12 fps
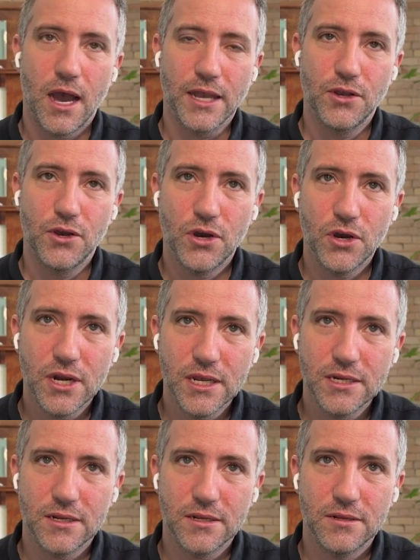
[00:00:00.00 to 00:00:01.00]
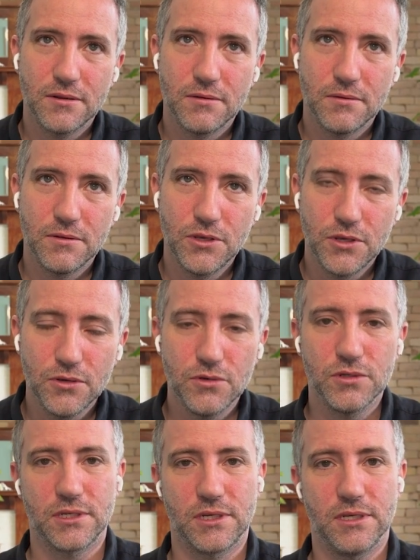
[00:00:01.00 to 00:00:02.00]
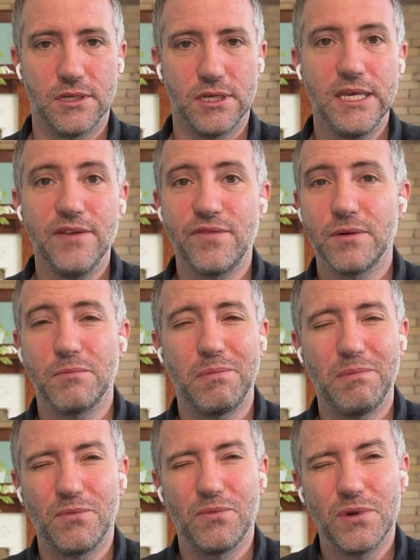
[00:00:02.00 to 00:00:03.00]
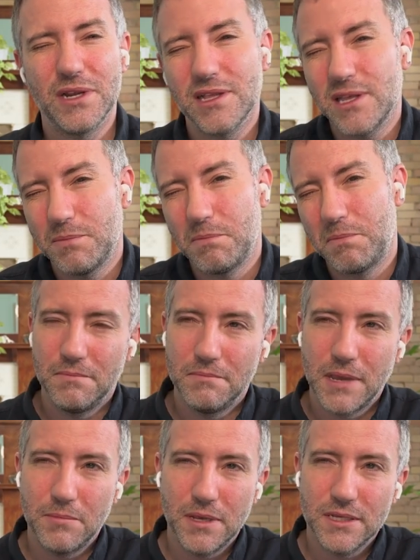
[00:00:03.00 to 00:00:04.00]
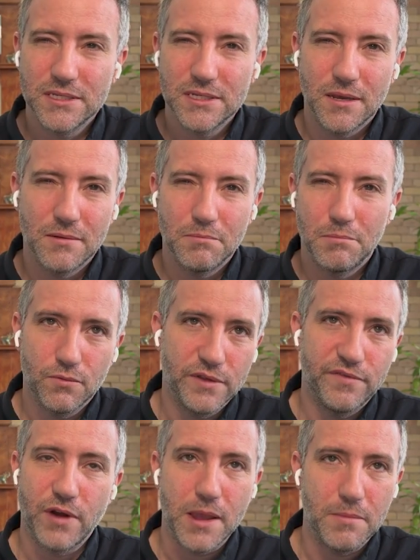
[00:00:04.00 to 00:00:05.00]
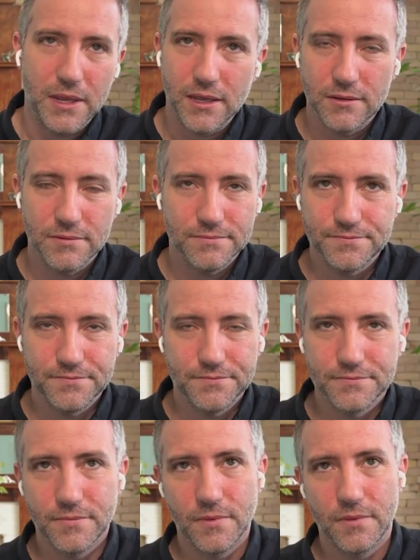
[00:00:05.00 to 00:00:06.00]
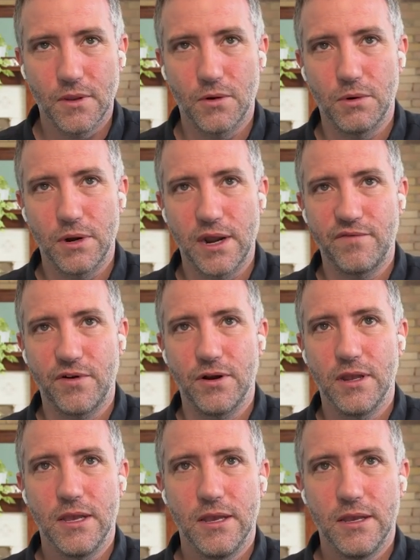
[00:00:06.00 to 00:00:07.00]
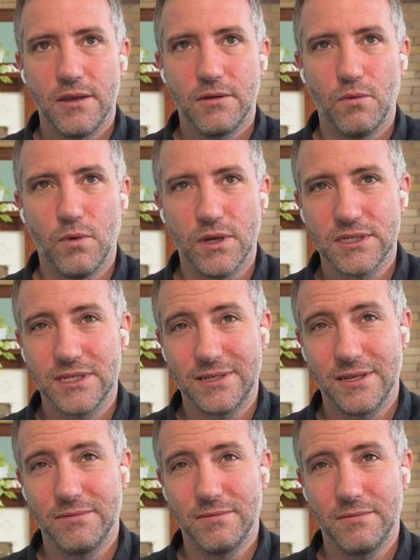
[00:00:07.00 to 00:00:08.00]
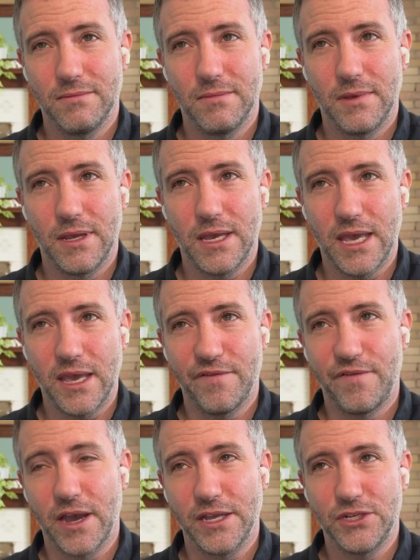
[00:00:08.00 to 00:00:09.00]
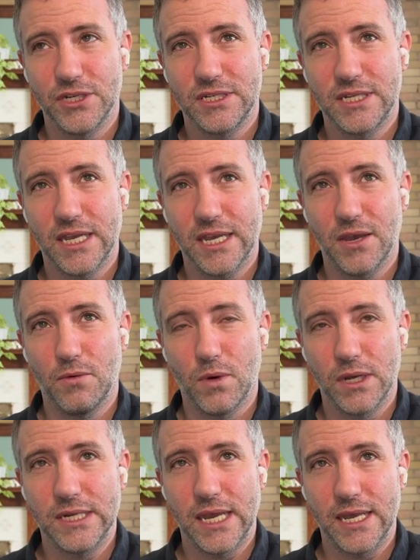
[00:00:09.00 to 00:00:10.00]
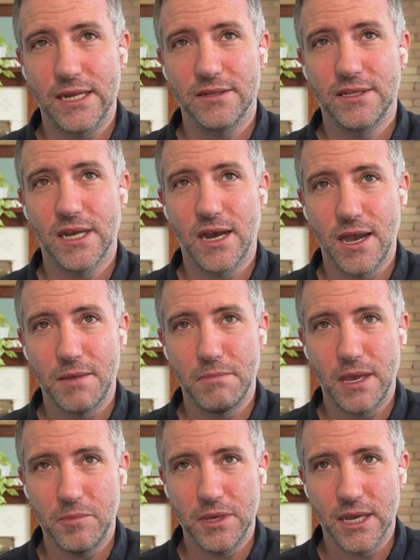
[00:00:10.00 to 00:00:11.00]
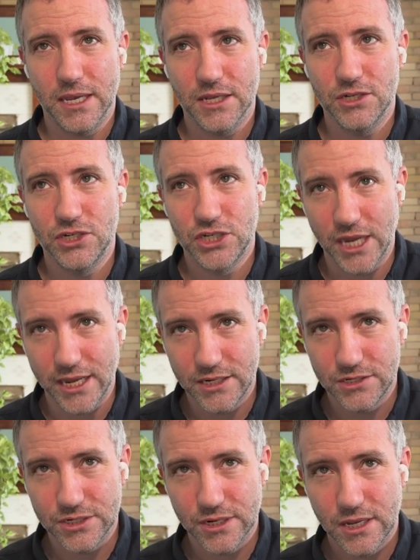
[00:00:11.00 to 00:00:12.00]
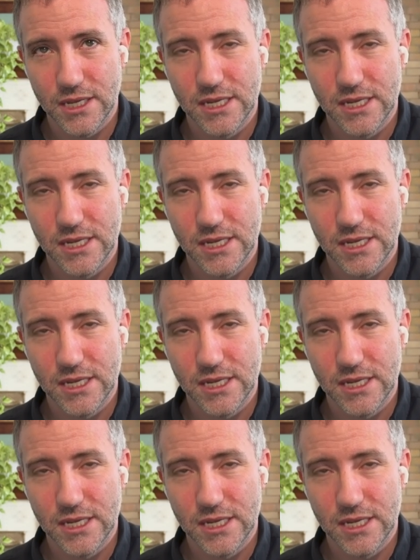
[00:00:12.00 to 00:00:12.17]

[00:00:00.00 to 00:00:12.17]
I couldn't use even really maybe some reframing or whatever was mm-hmm. if I just take it one day at a time, maybe I can change.